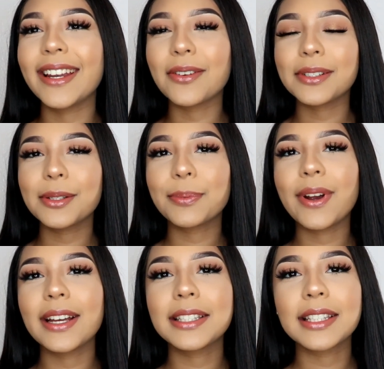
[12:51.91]
and also
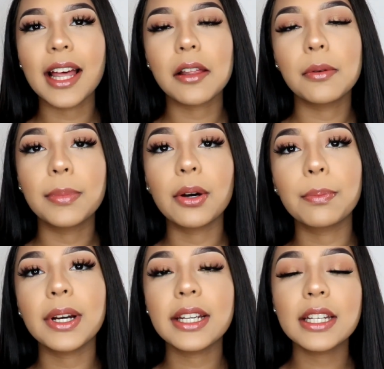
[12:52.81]
press that little
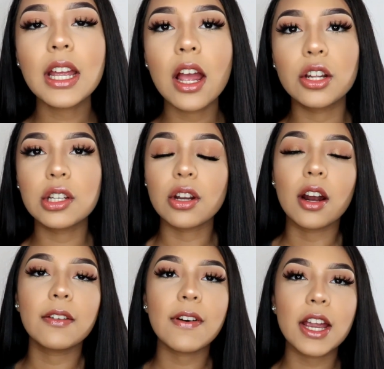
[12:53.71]
bell button to
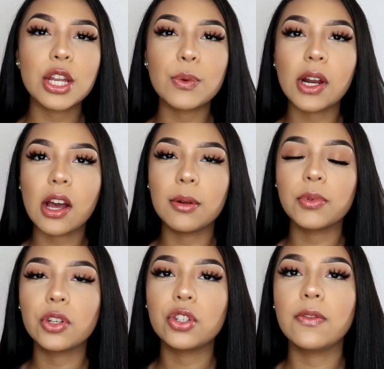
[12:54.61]
notify you when I
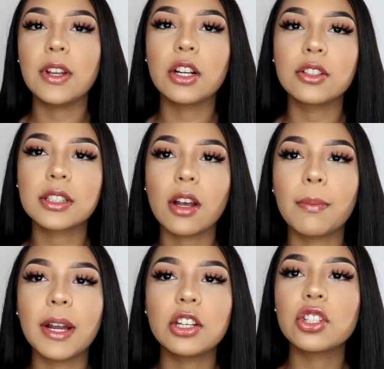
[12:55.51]
upload new videos
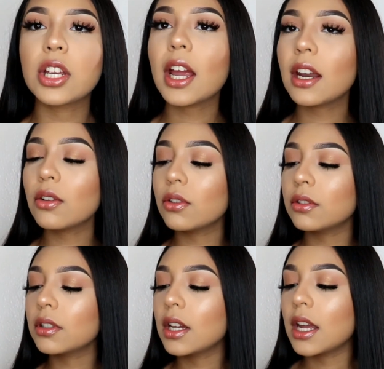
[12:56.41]
on my
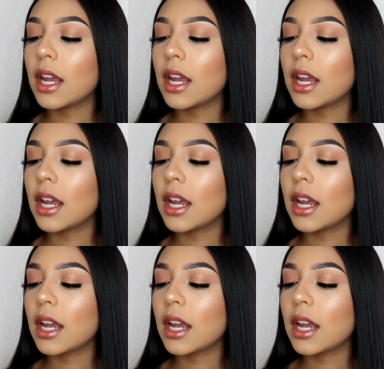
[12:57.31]
channel.